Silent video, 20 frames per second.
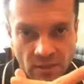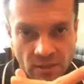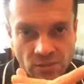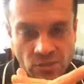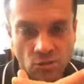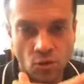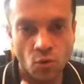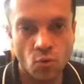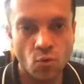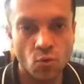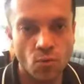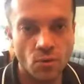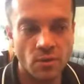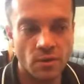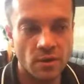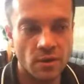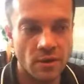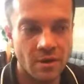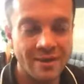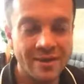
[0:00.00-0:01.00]
So
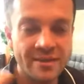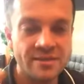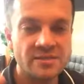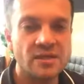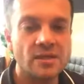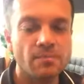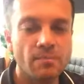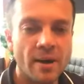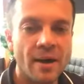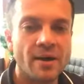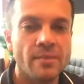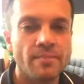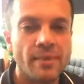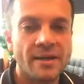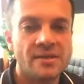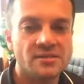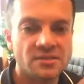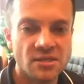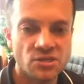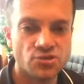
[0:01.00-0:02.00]
it is in my
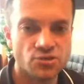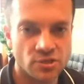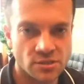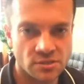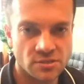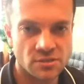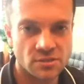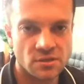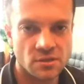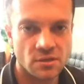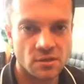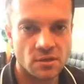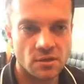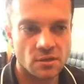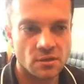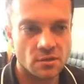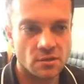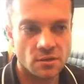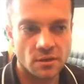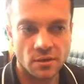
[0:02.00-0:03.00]
best interest.
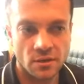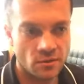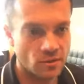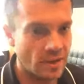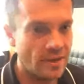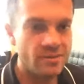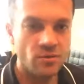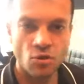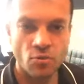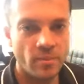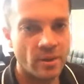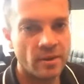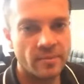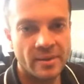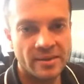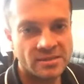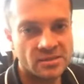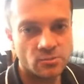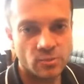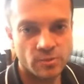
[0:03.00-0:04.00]
Ain't nobody
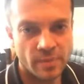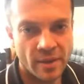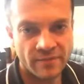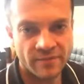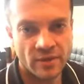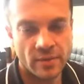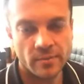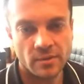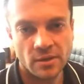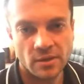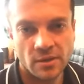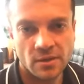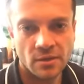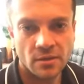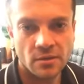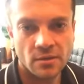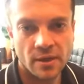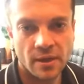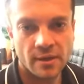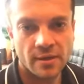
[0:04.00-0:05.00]
messes with my family,
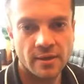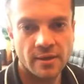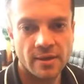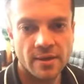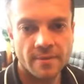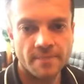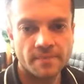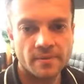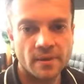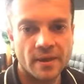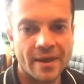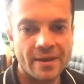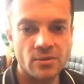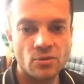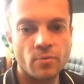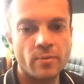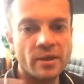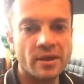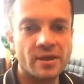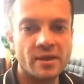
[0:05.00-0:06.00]
okay? Ain't
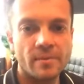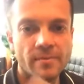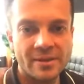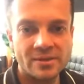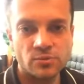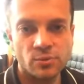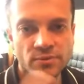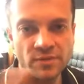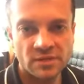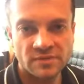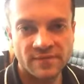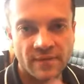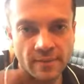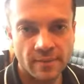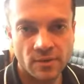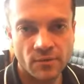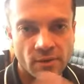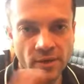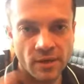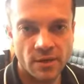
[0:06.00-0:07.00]
nobody going to mess with this
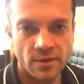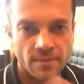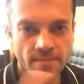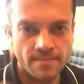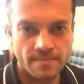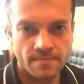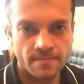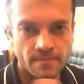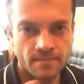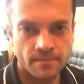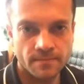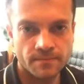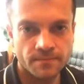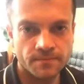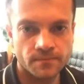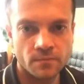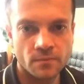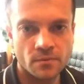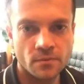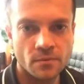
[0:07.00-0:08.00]
family right here.
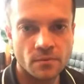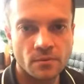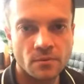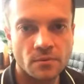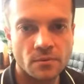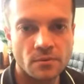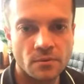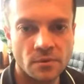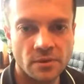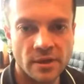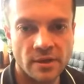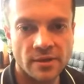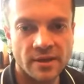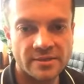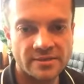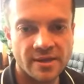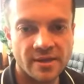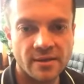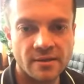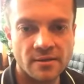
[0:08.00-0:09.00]
Okay, you
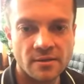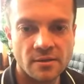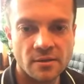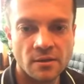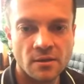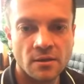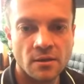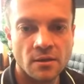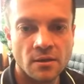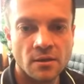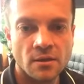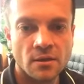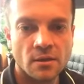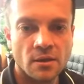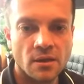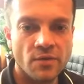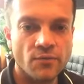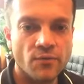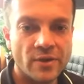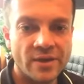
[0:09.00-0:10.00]
guys get it?
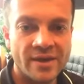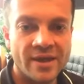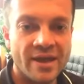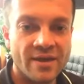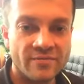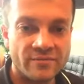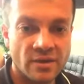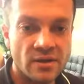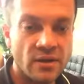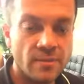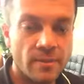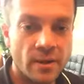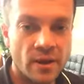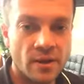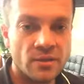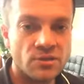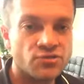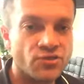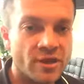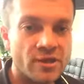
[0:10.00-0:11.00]
If we're going to have
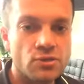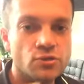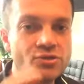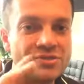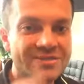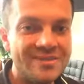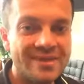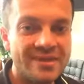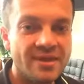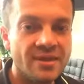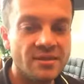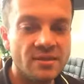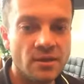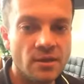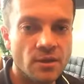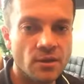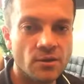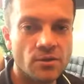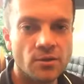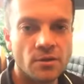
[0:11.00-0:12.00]
anybody trying to sneak in
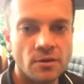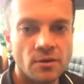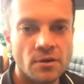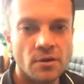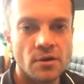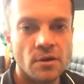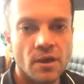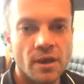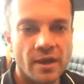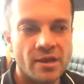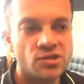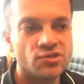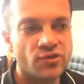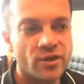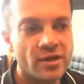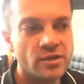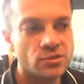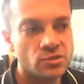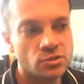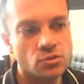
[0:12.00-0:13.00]
here and
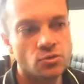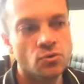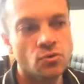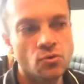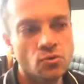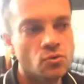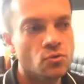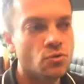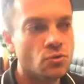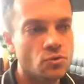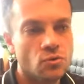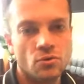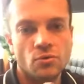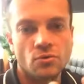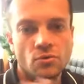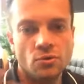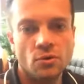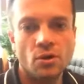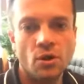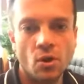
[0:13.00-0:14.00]
trying to,
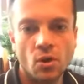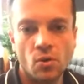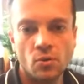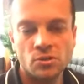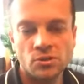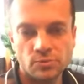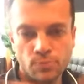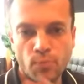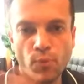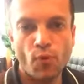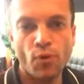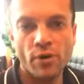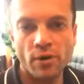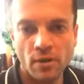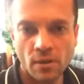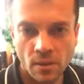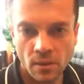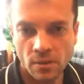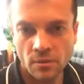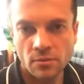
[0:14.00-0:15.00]

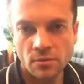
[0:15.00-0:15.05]
spoil,